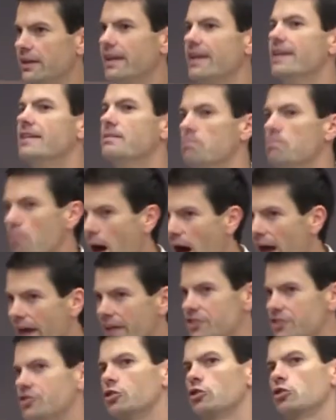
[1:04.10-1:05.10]
in my
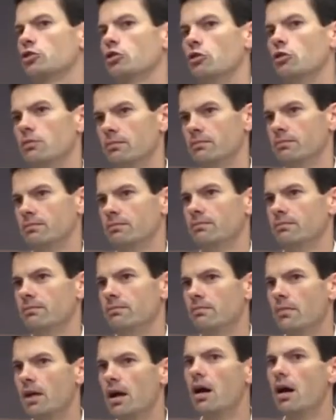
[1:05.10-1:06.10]
circle
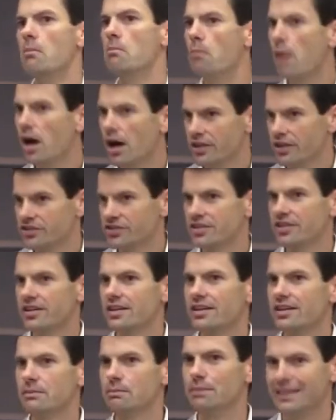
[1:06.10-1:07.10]
must
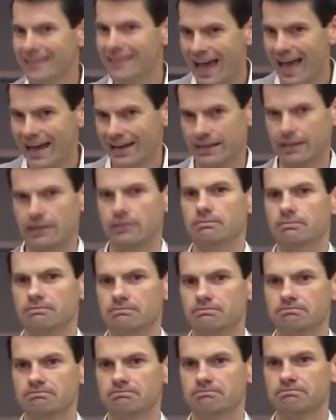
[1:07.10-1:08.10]
be lacking.
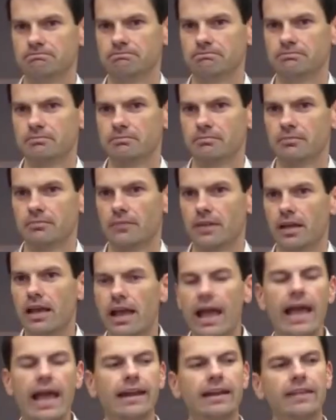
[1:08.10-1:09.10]

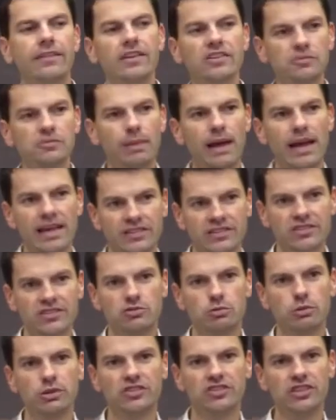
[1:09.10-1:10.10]
And in this passage,
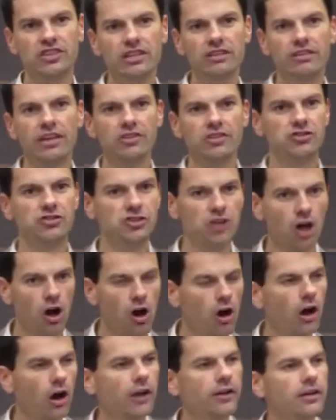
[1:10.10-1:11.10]
we see that
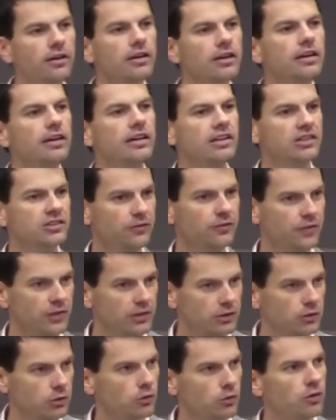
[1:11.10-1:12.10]
John is
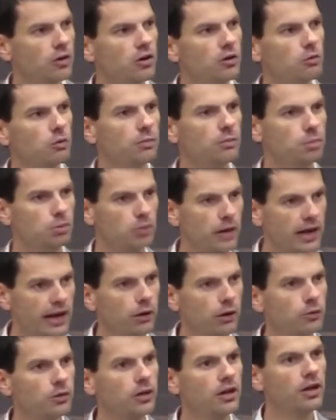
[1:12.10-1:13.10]
filled with
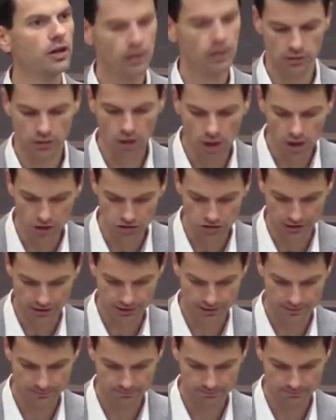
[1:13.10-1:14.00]
proud logic.